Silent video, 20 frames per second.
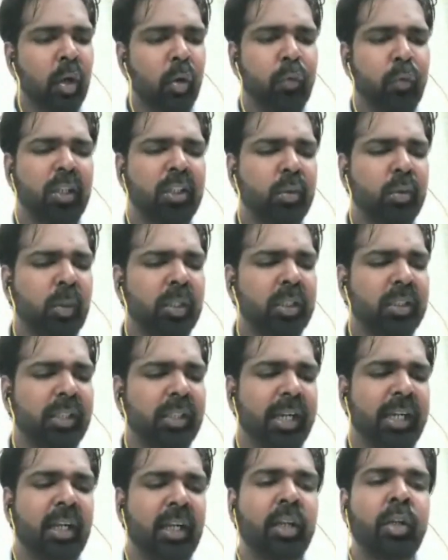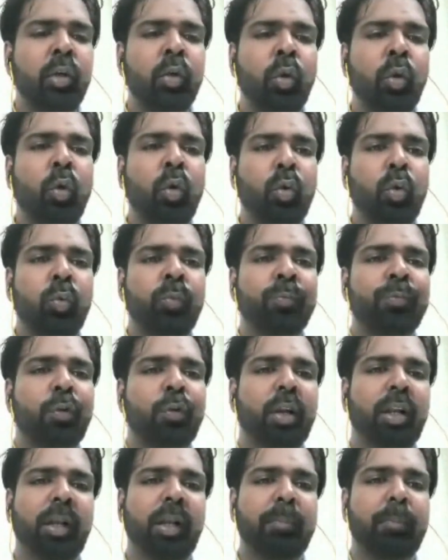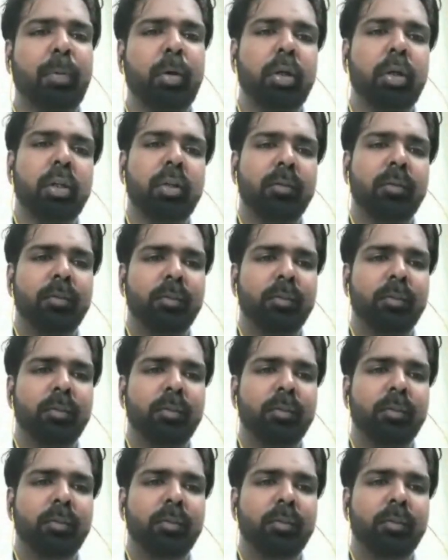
First one is titled No Room for a Leopard.